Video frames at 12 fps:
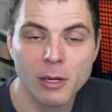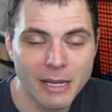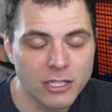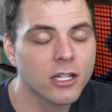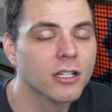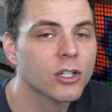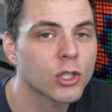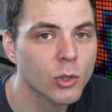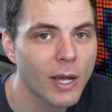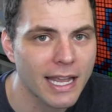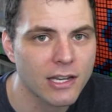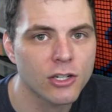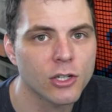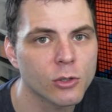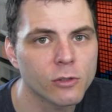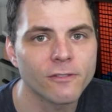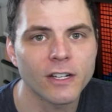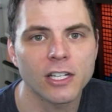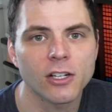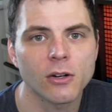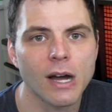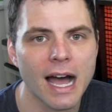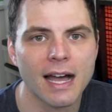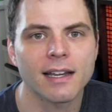And I'm actually going to do a new
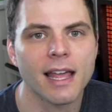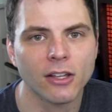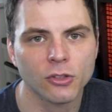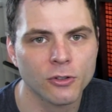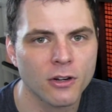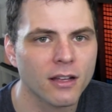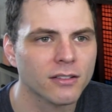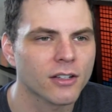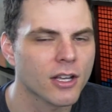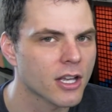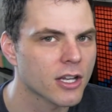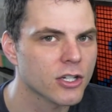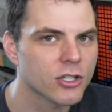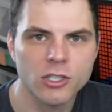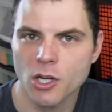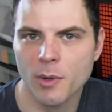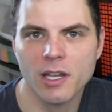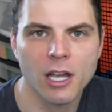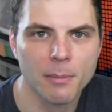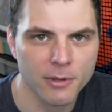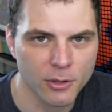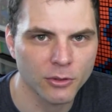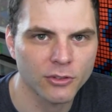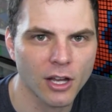video on X cross showing a couple
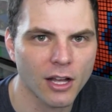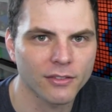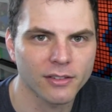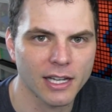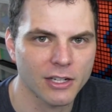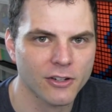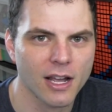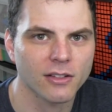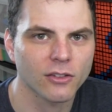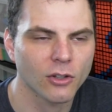of those solves later on.